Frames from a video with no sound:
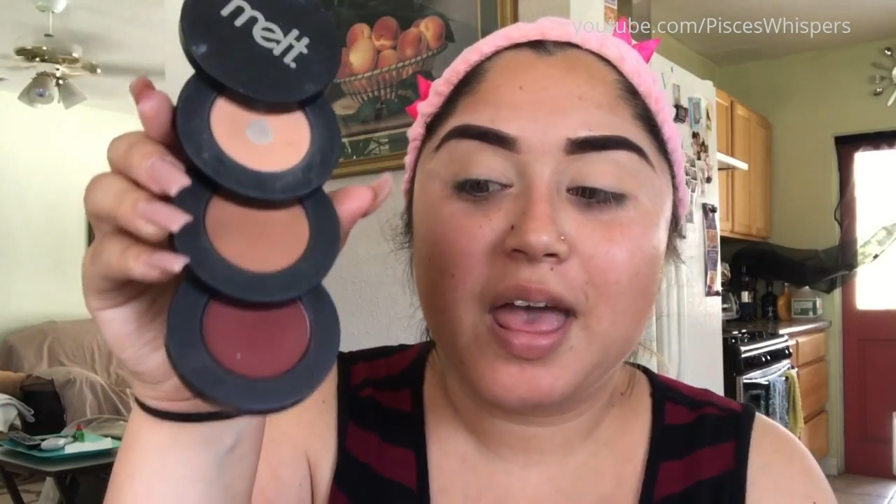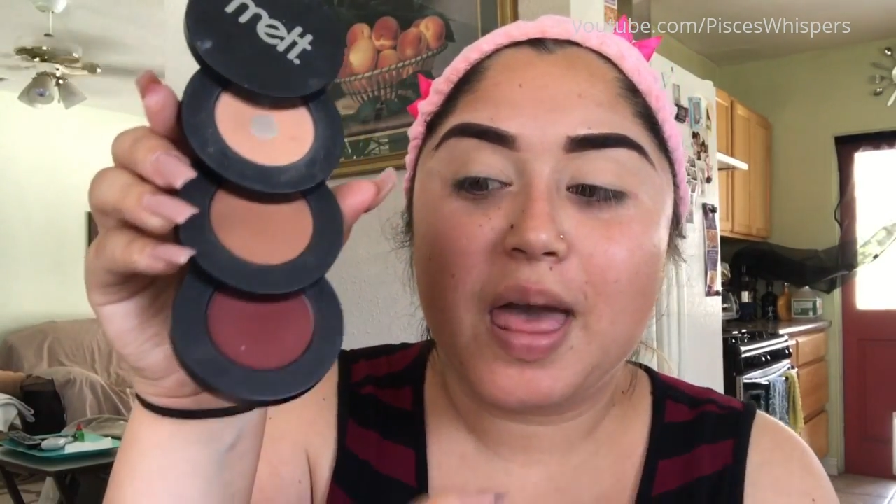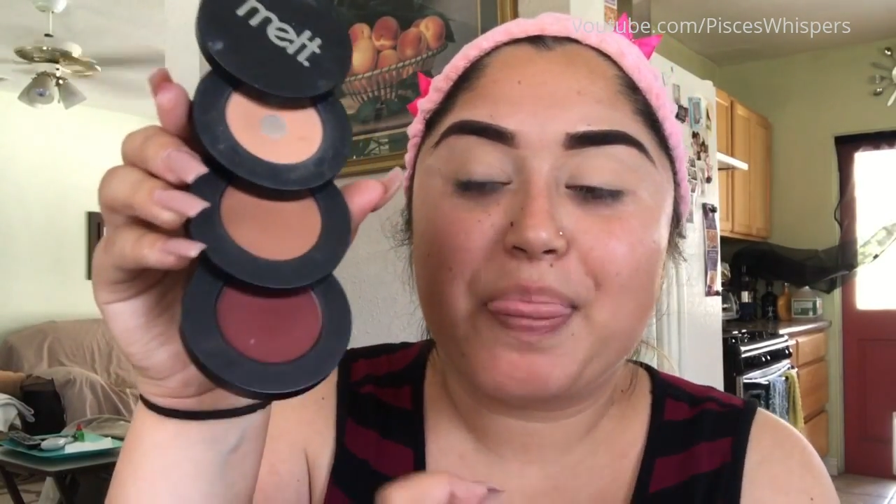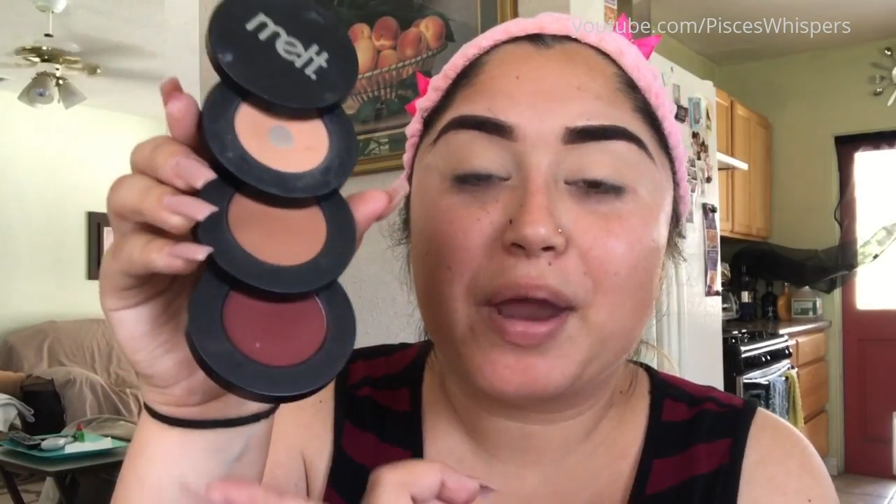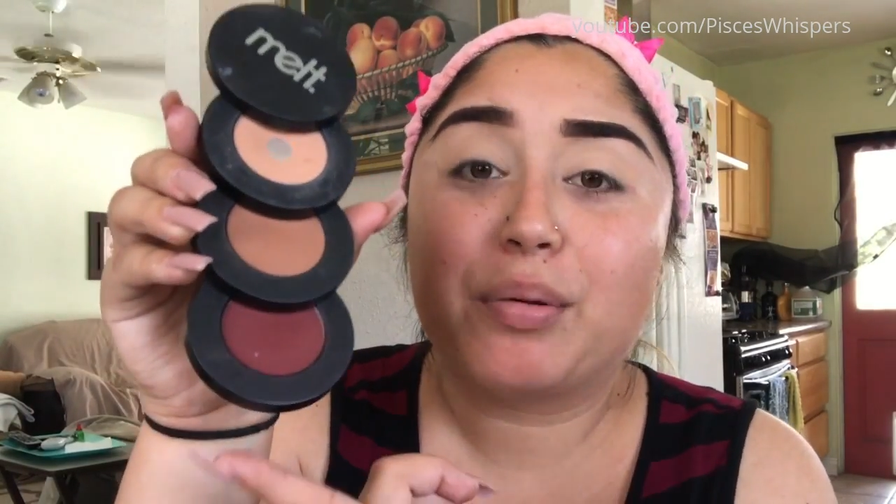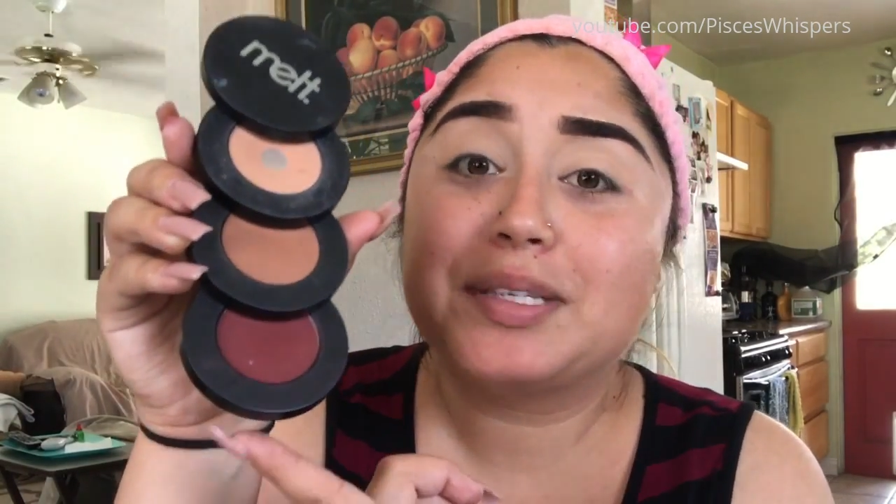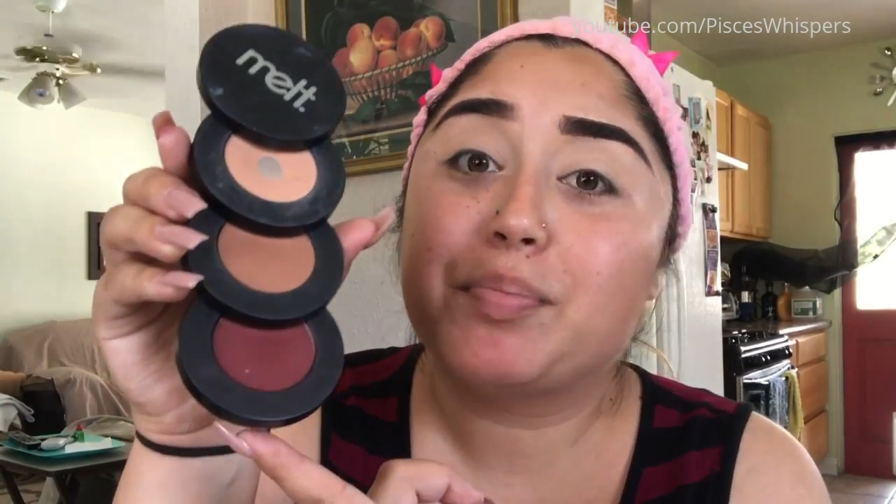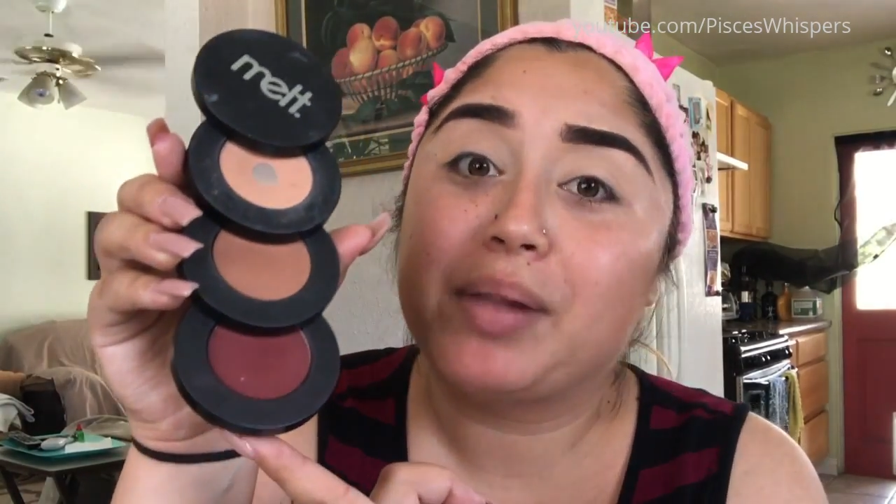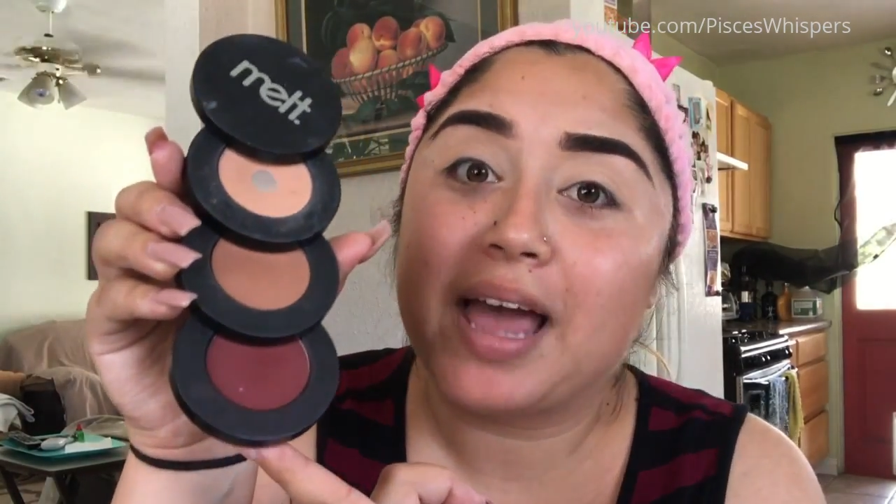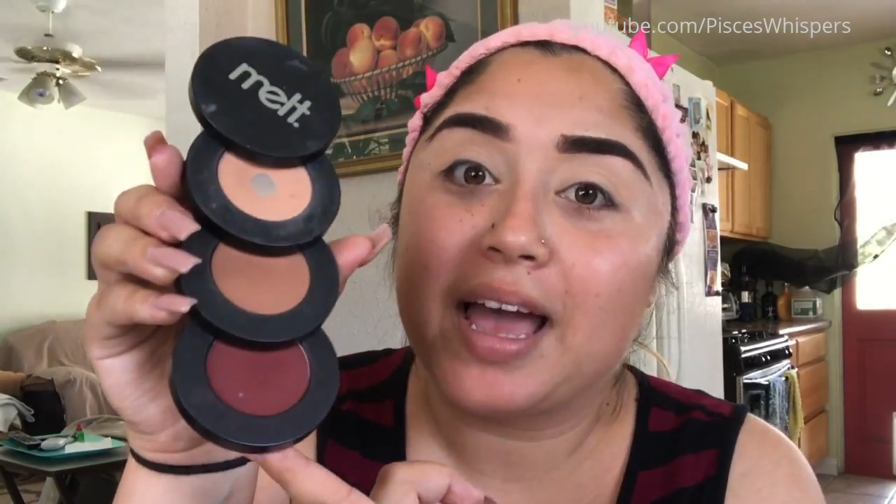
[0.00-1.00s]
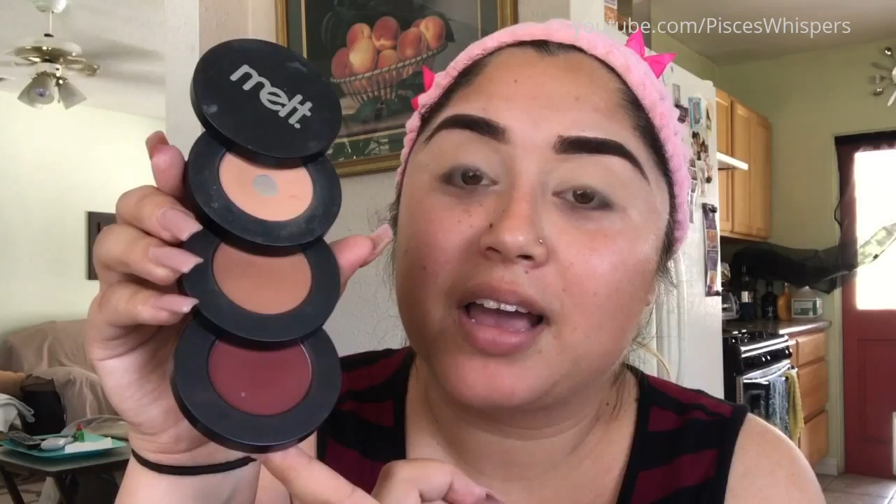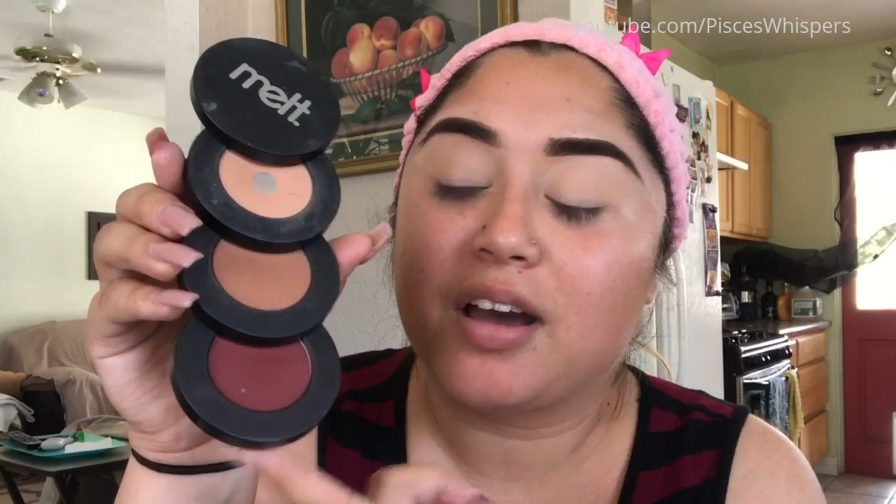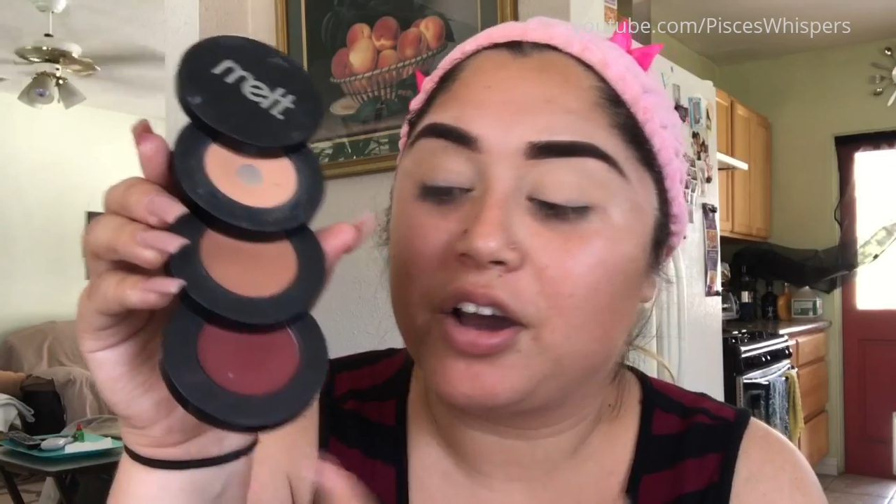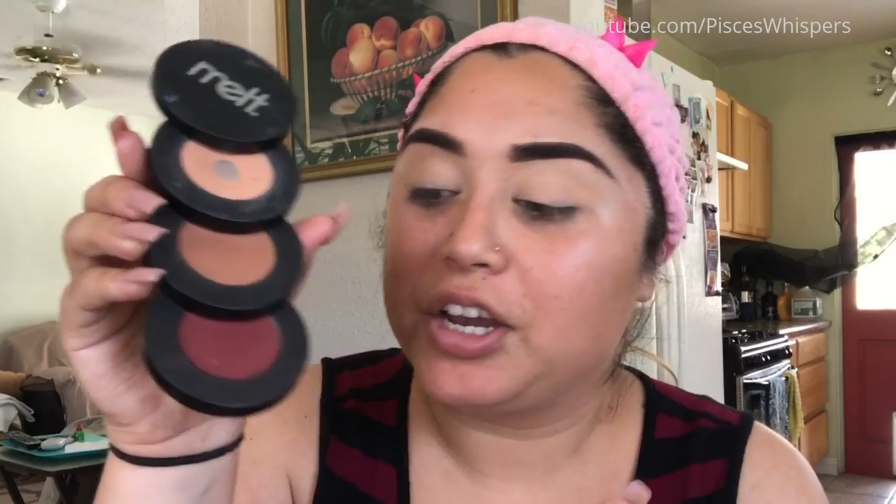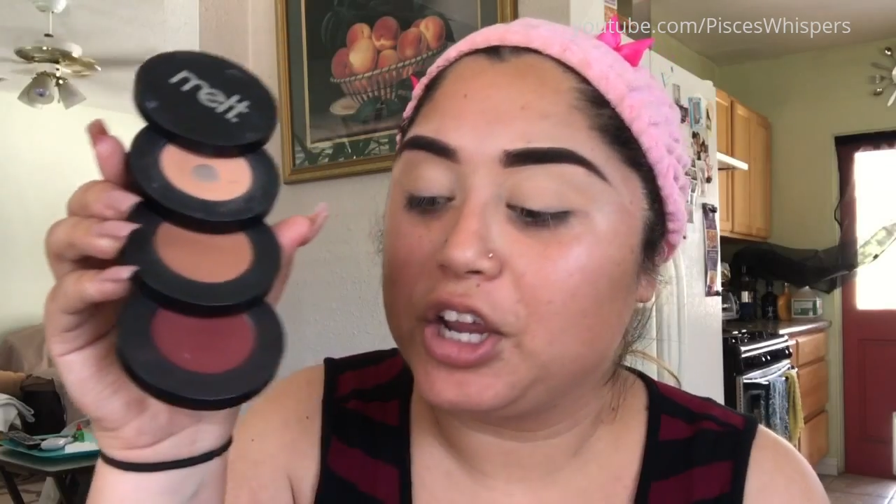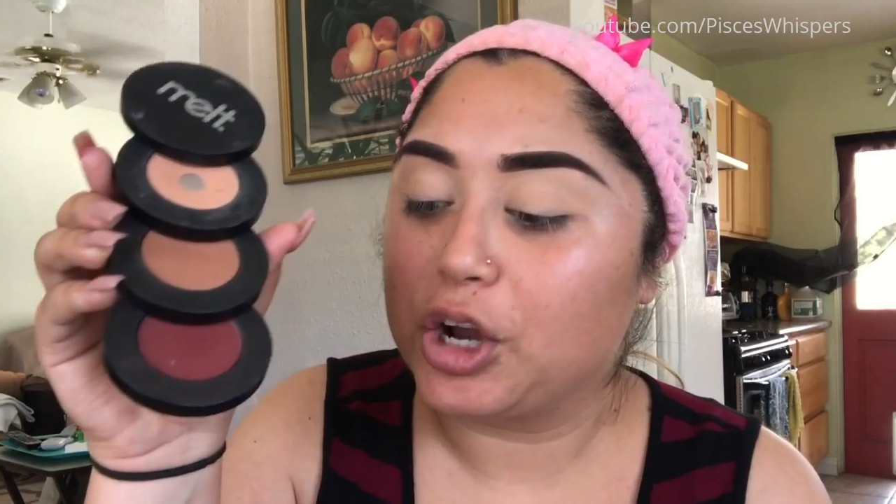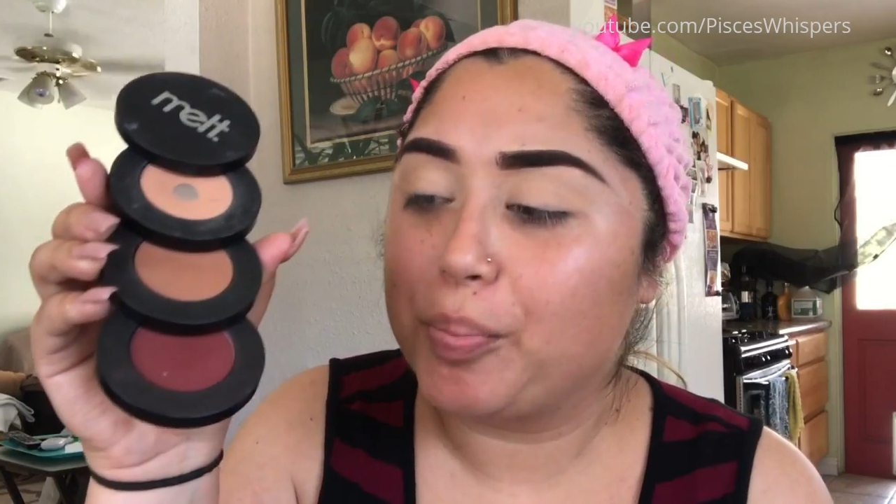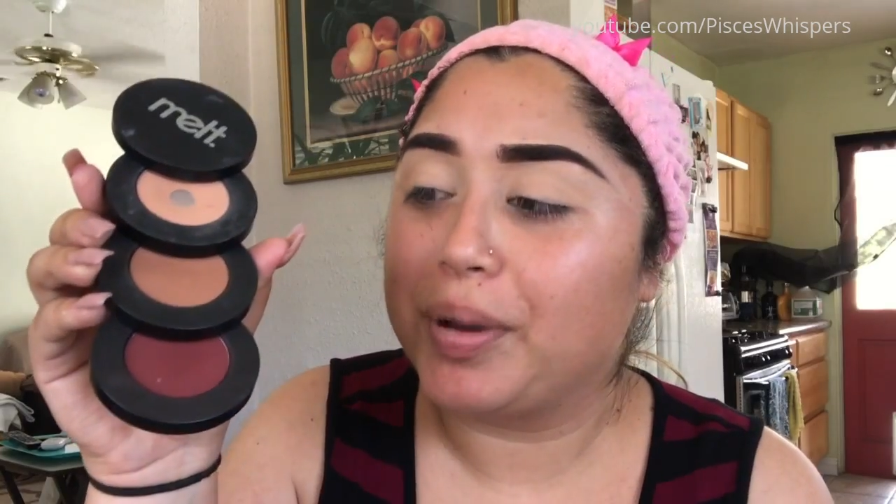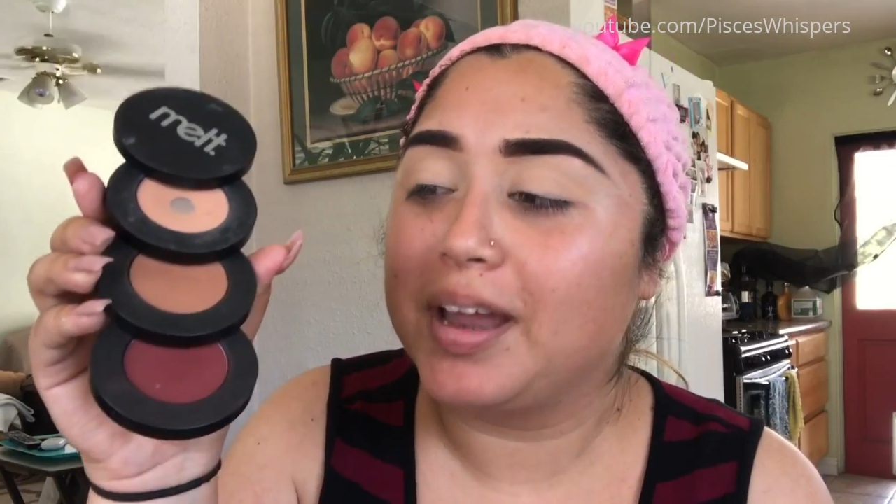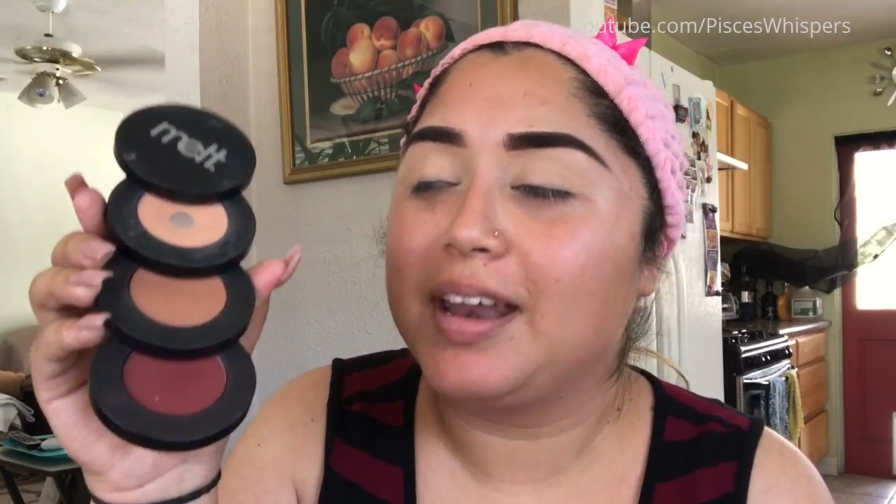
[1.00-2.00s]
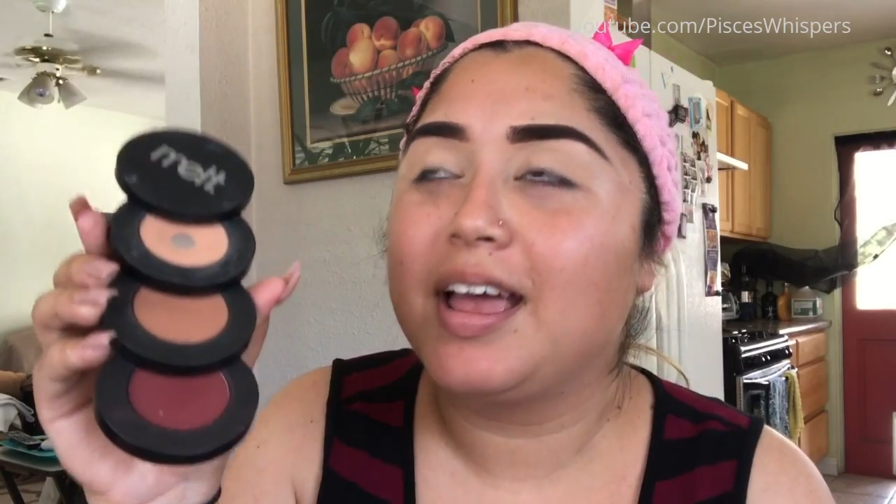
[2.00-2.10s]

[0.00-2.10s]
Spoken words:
Dark Matter stack by Melt.